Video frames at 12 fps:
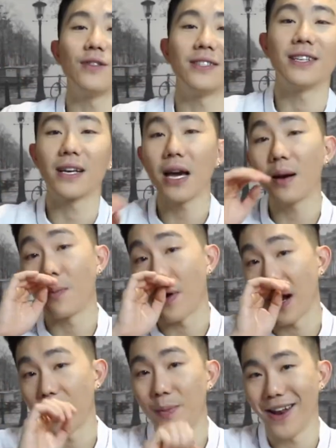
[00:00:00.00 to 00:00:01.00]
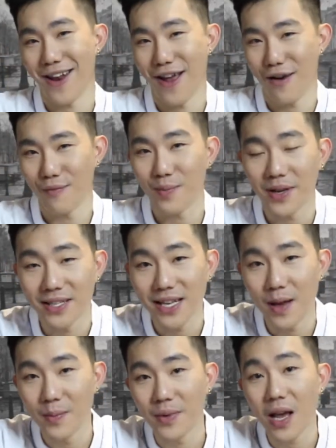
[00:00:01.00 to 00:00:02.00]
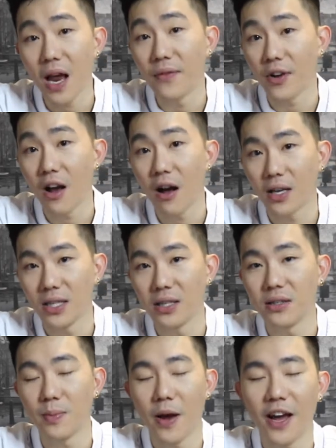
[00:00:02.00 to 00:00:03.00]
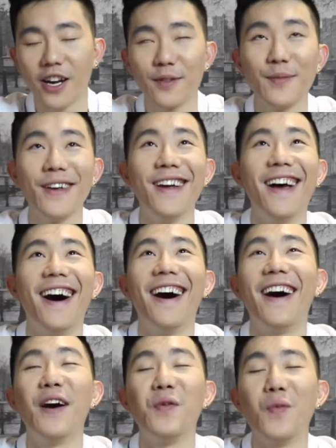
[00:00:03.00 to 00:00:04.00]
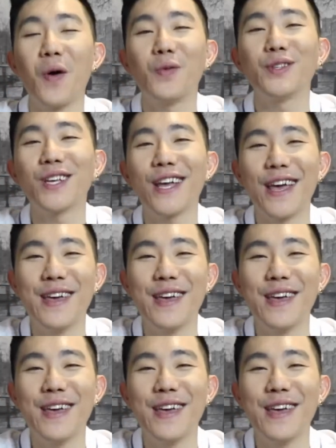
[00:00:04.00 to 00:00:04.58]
to kind of brag a bit now because I'm kind of a cocky douchebag. Uh, what was I